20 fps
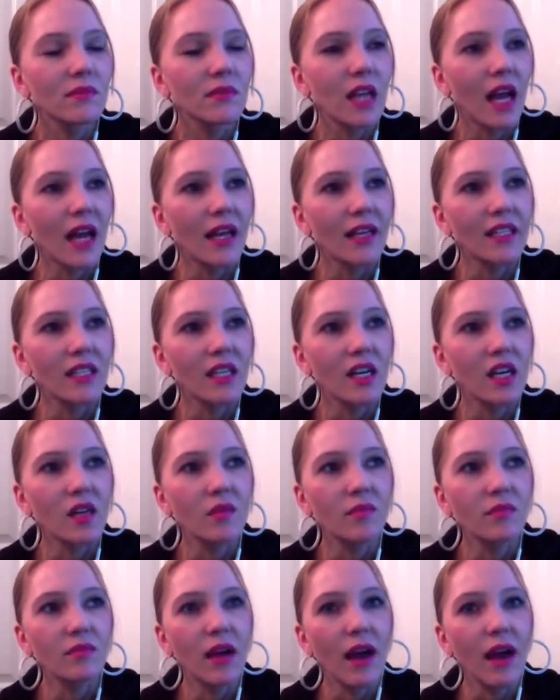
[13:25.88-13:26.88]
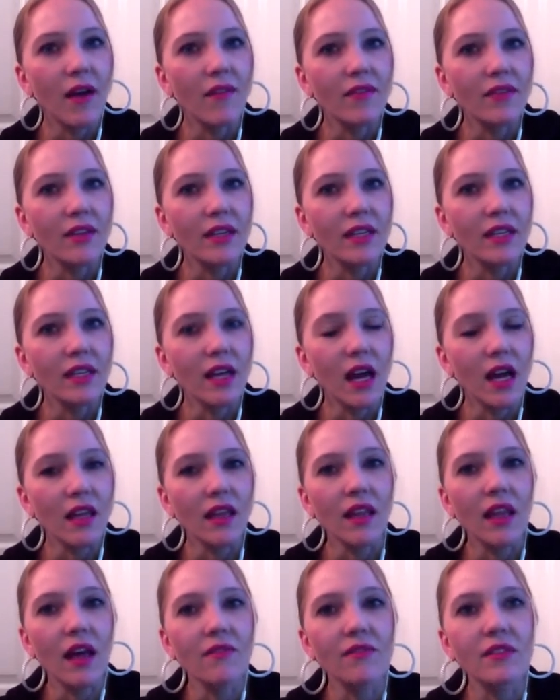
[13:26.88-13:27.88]
I ended up
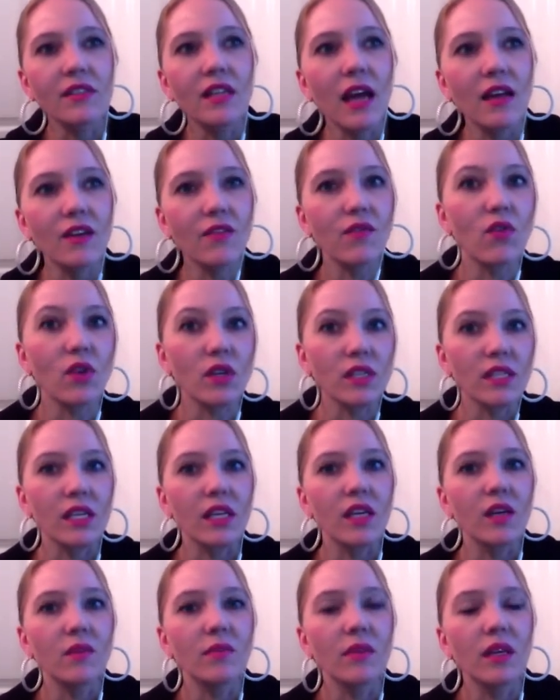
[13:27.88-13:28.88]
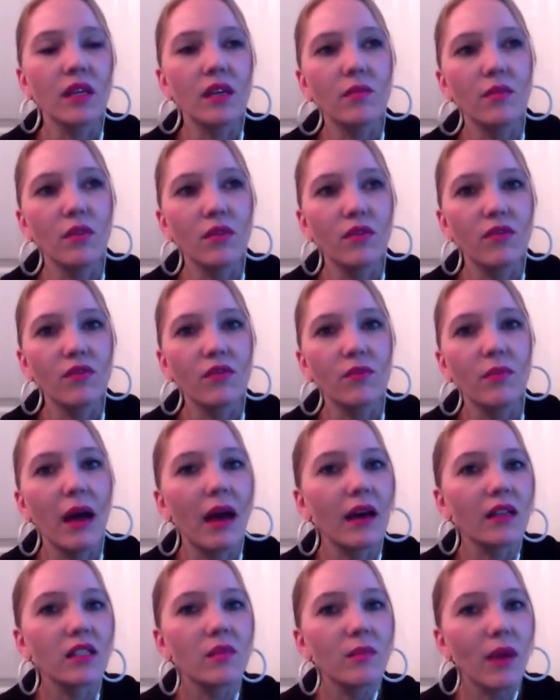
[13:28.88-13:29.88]
I divorced him and moved
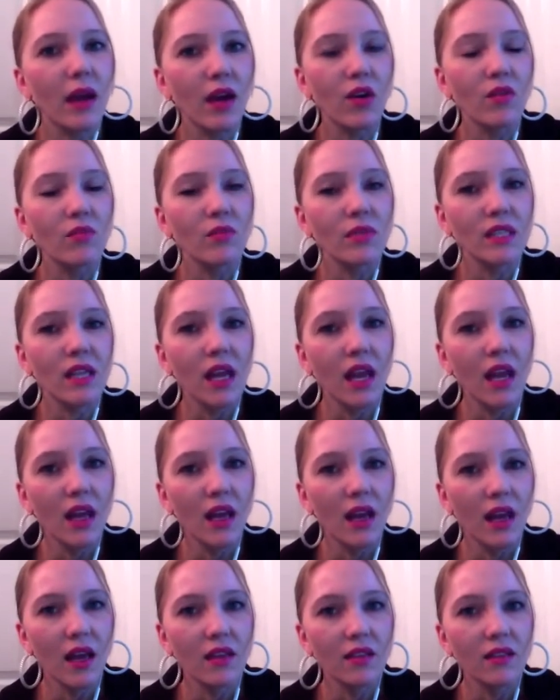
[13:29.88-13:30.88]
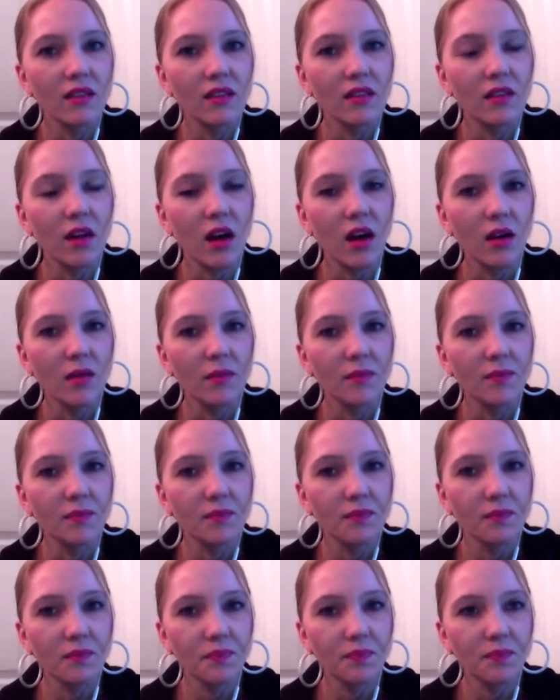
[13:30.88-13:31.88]
back to my home state, and
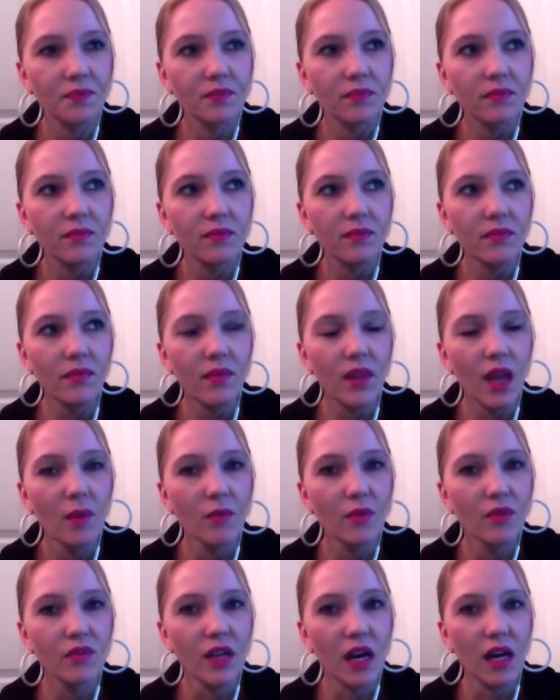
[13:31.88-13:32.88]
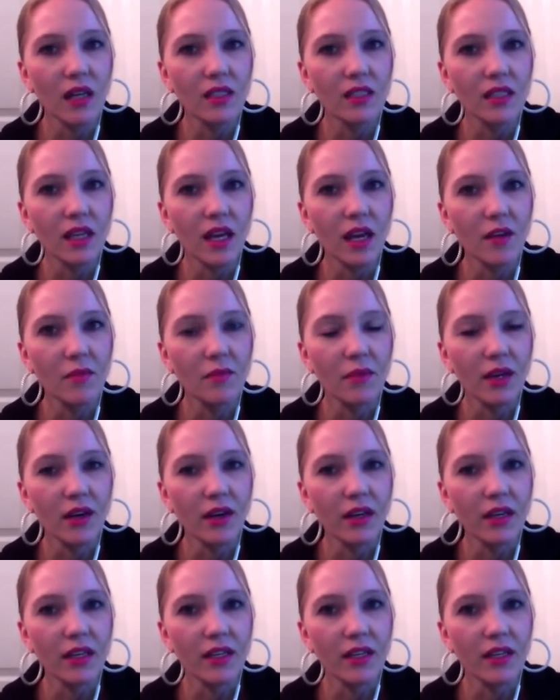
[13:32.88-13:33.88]
I moved on to get
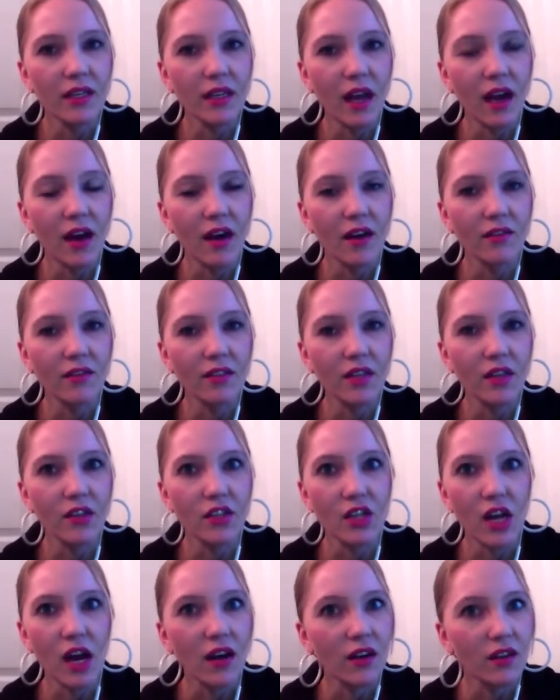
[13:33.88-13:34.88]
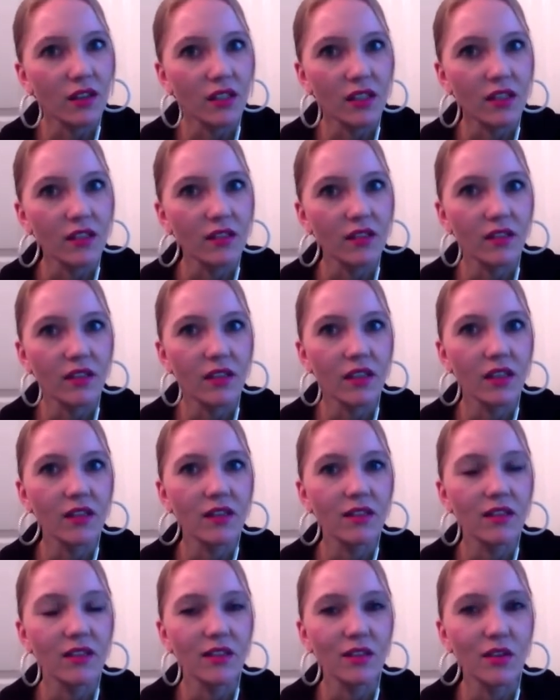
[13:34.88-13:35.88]
married and have another child
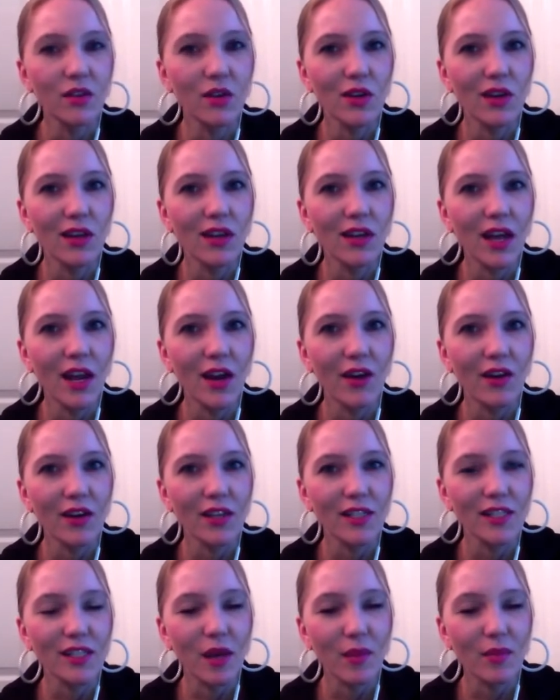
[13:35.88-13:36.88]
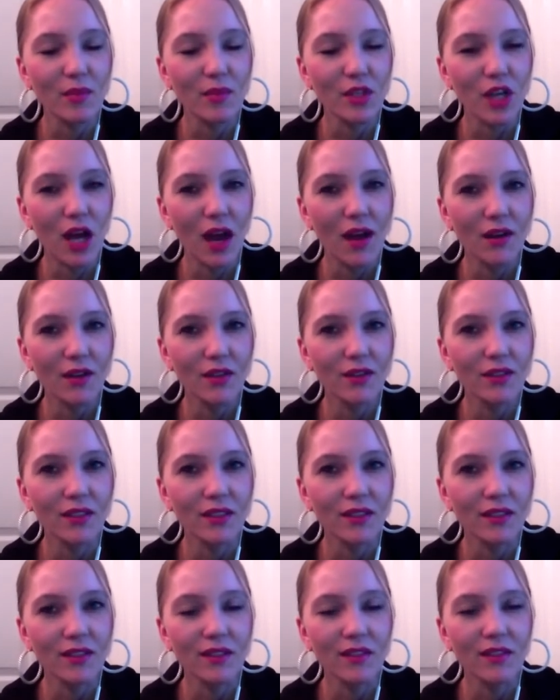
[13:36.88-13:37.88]
and inherit a stepchild,
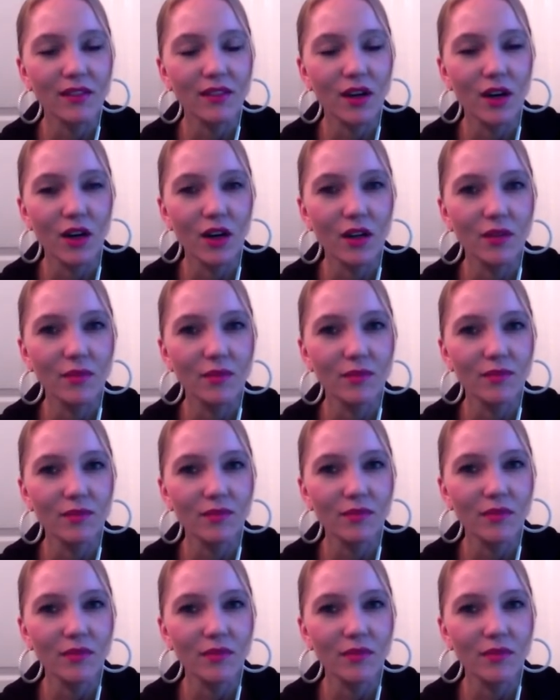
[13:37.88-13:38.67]
and I'm